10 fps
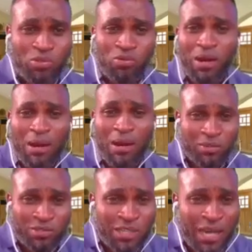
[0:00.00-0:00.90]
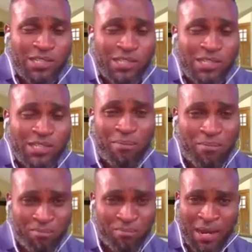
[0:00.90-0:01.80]
to my member also.
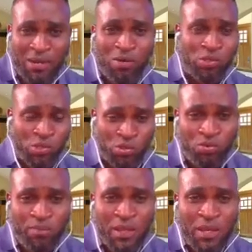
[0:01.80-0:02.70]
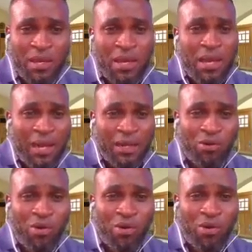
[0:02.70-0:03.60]
And I want to ask,
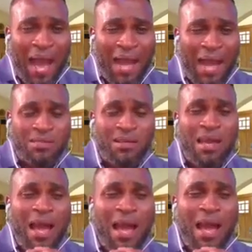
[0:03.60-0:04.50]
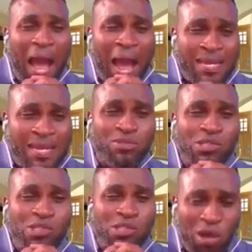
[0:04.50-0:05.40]
I am sorry.
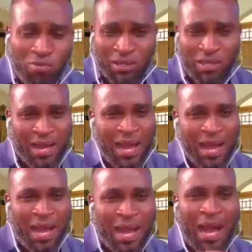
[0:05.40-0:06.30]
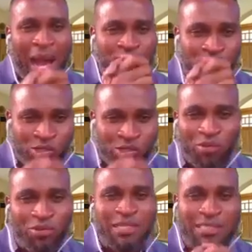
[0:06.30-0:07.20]
I'm sorry, deeply,
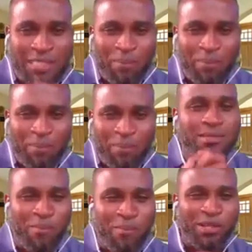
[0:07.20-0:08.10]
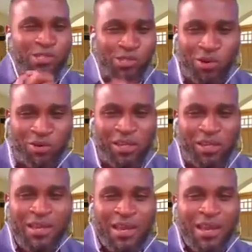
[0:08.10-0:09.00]
deeply sorry. Every
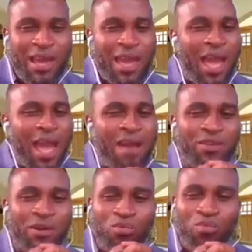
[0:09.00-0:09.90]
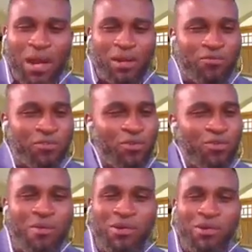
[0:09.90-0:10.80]
one of you, I want to say, I'm
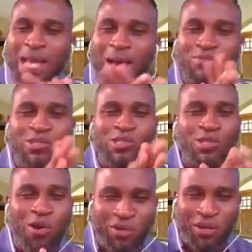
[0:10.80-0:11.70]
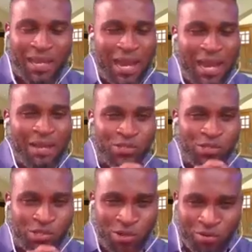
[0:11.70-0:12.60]
sorry. I am sorry for that
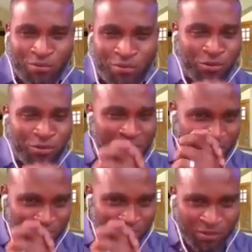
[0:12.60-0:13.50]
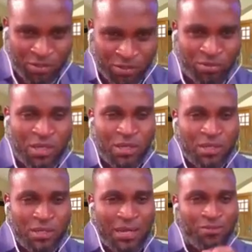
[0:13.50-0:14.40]
video, that viral
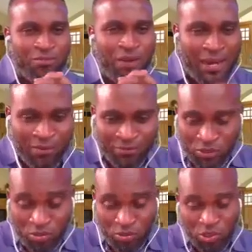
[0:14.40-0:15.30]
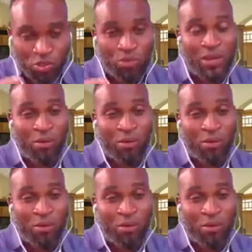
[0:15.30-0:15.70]
video showing where I was drinking,